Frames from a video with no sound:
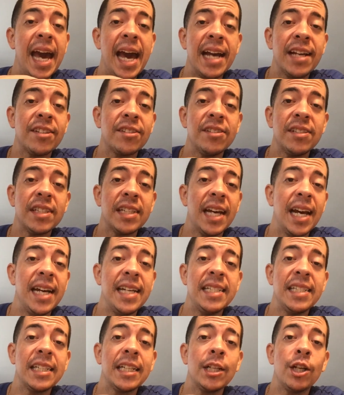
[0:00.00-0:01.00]

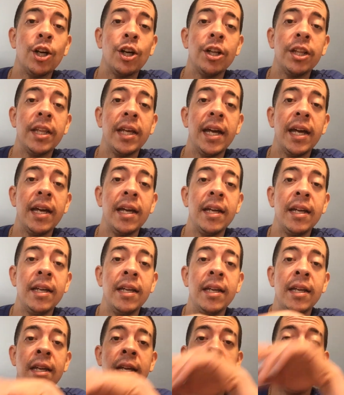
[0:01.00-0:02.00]
exercising and all that,
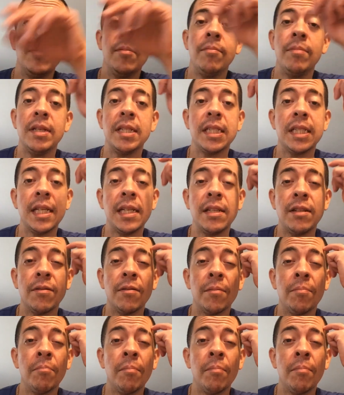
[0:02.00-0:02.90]
maintain your,